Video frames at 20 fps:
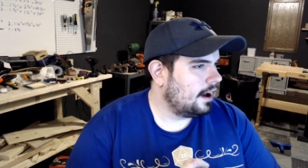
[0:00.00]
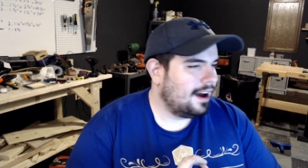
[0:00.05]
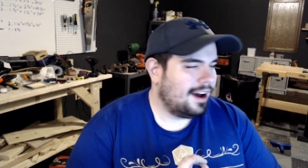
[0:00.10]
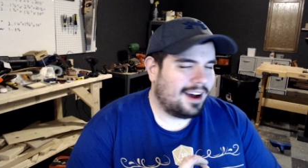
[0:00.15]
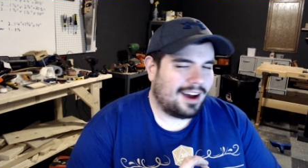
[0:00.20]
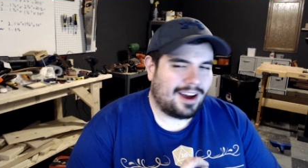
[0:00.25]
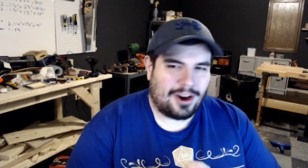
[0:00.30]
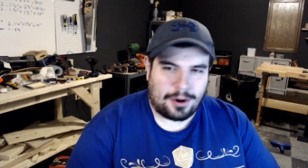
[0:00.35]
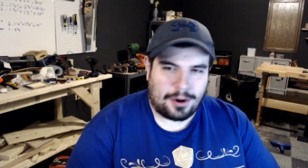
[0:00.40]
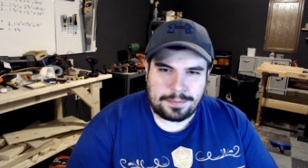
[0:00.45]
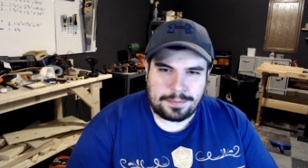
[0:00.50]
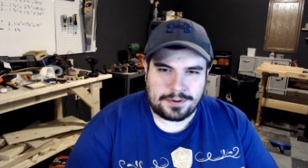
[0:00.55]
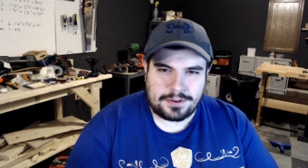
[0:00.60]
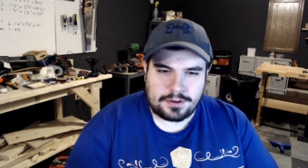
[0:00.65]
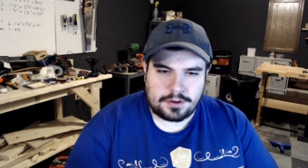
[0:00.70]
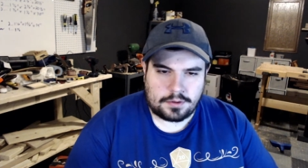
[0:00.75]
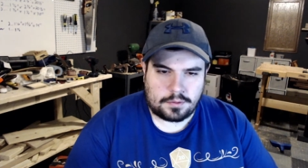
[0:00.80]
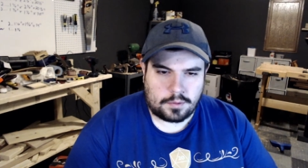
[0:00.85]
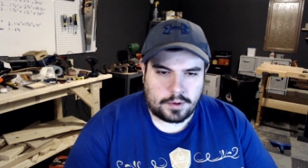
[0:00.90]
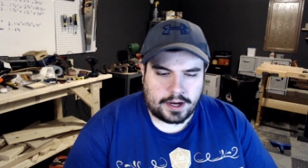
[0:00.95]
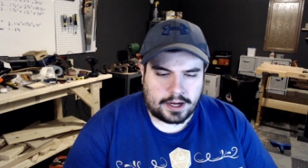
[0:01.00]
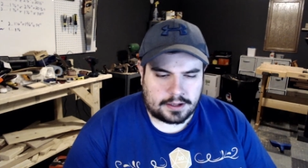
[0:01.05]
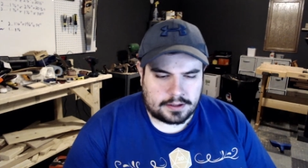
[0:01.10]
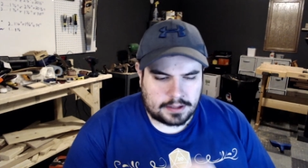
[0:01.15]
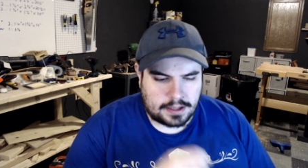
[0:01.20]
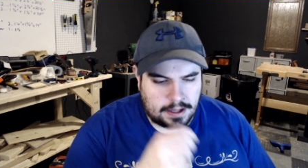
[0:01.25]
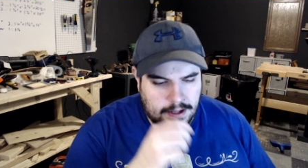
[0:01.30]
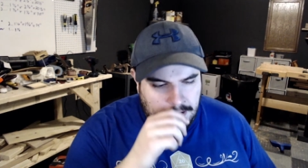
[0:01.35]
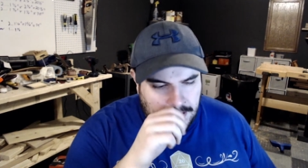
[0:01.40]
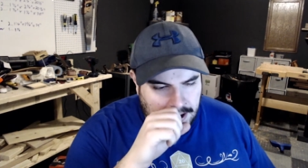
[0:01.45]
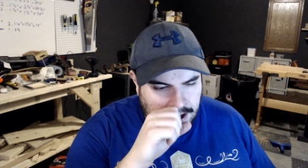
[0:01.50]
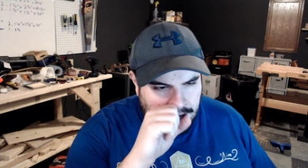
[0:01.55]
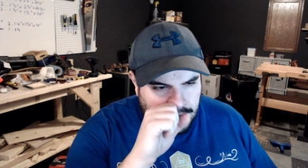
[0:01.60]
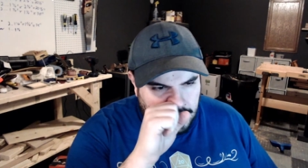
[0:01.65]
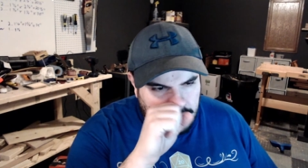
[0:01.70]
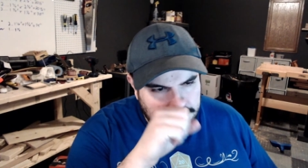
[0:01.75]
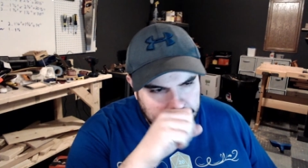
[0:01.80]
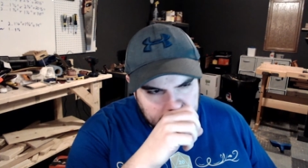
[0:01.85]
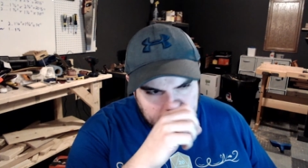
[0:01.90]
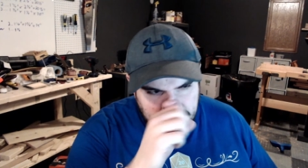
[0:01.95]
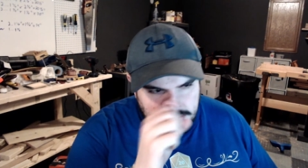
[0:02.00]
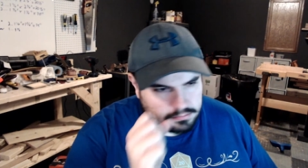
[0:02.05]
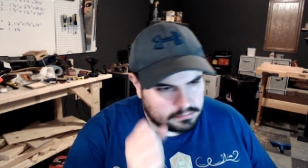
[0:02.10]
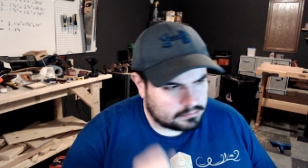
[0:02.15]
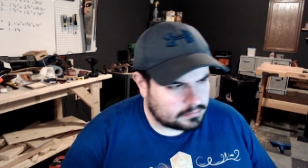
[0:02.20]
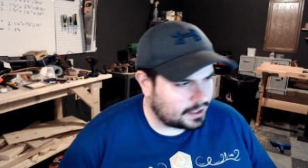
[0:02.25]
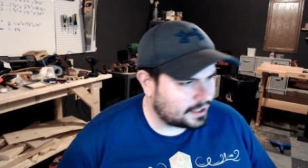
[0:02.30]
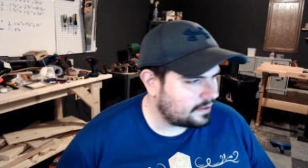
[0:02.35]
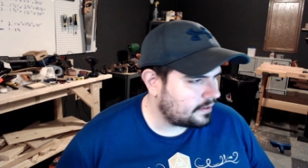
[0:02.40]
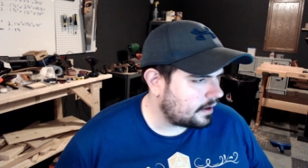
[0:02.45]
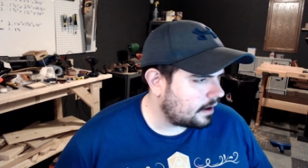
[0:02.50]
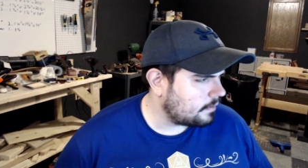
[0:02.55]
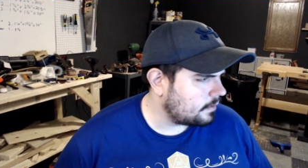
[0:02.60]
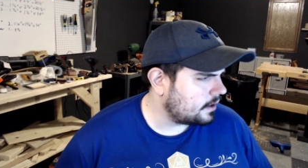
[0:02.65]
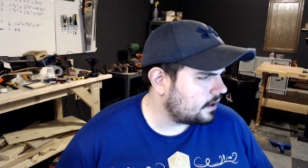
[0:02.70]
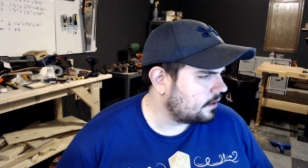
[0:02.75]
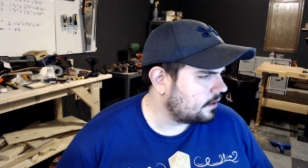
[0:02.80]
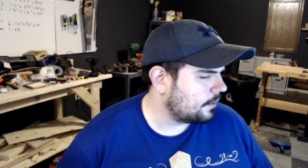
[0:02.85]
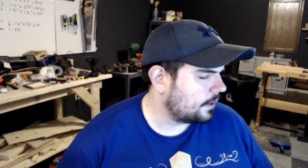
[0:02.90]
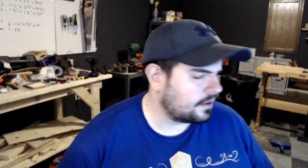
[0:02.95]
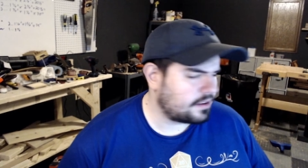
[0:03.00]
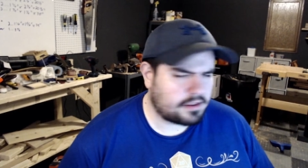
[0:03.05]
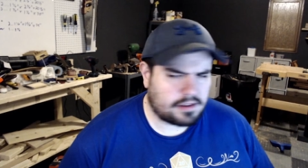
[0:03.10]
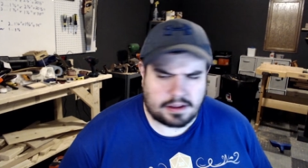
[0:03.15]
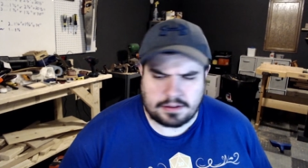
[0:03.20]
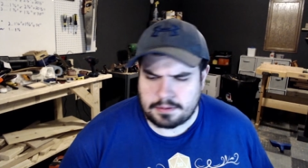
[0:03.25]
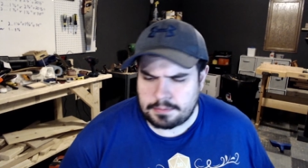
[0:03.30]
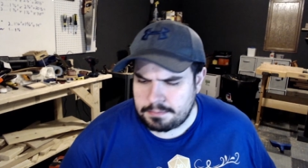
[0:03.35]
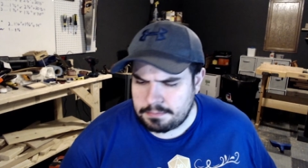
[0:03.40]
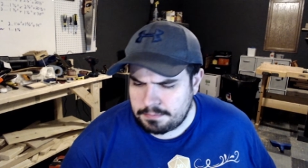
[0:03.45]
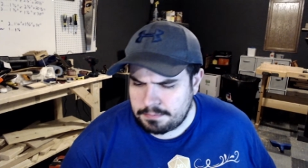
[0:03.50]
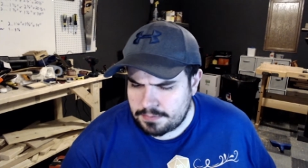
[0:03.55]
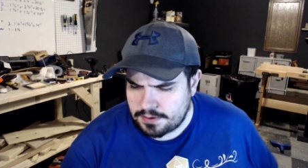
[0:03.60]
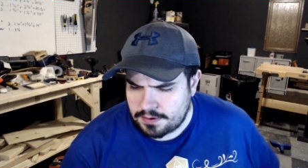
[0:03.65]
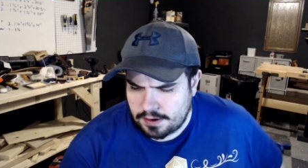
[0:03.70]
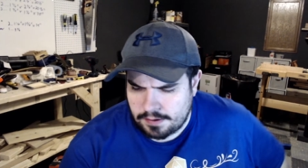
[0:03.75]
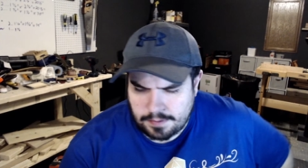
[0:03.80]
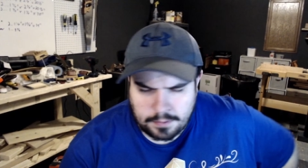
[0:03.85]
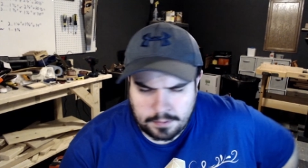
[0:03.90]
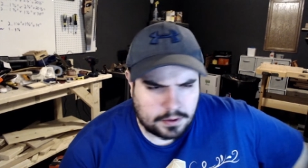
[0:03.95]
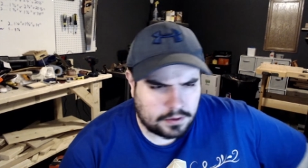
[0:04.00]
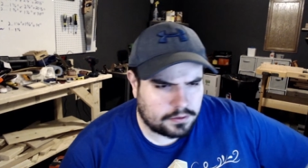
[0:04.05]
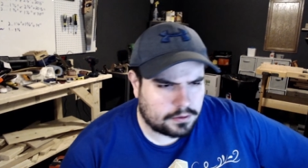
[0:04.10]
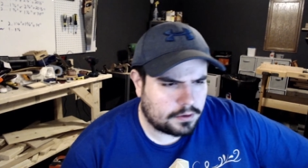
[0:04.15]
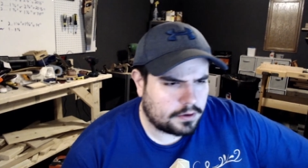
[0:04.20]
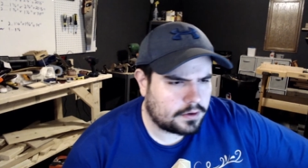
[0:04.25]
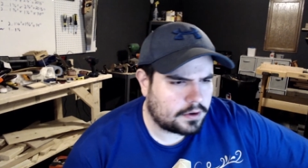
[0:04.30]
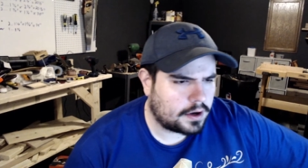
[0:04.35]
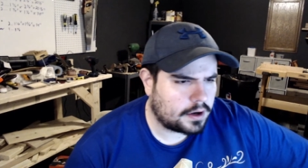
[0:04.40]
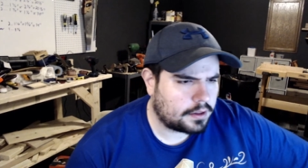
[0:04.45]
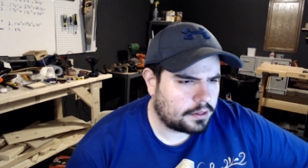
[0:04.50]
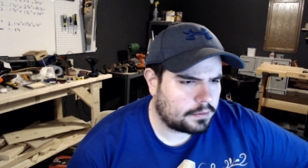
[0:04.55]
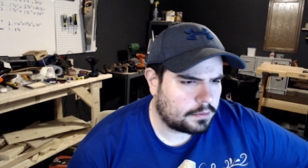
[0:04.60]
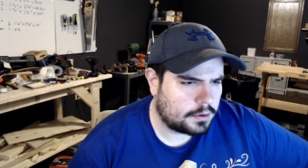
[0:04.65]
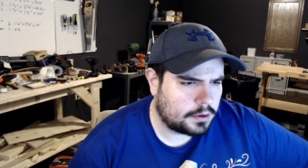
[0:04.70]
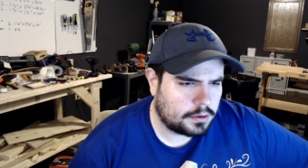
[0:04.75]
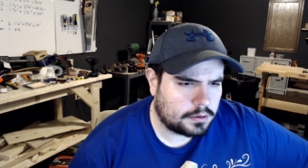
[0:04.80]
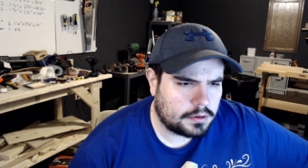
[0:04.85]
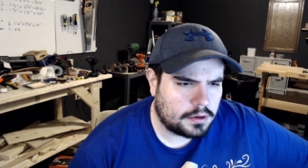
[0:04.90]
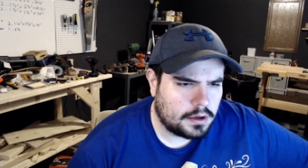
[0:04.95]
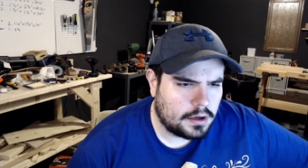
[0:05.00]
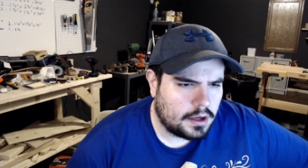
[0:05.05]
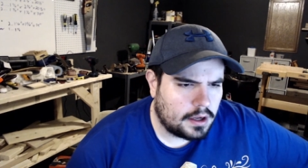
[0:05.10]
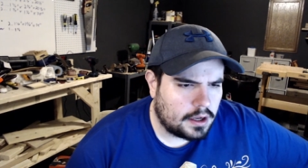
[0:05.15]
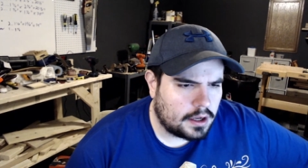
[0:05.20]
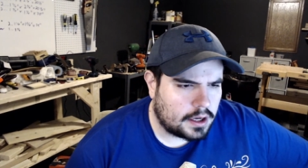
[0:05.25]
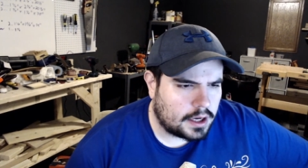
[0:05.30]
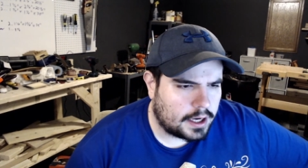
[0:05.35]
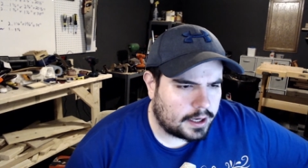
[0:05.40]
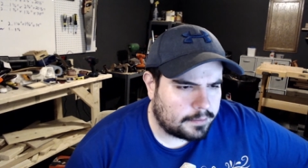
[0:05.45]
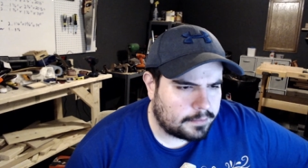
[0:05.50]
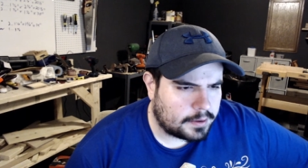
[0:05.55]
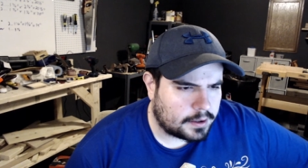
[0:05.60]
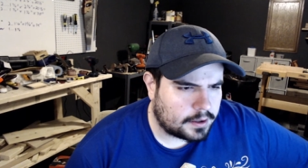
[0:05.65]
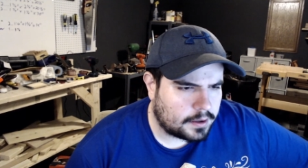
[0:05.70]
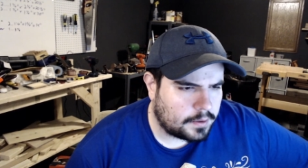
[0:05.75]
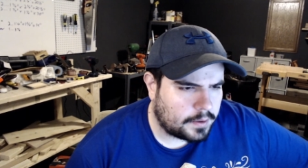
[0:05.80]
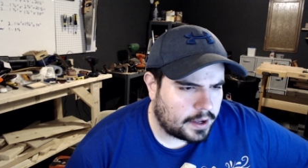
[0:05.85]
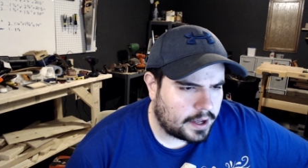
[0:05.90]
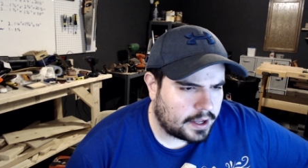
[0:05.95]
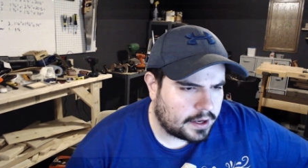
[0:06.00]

I hope you're doing well. Um, let's dive right into it because I've got some stuff I want to sort of talk through. Um, I'll go ahead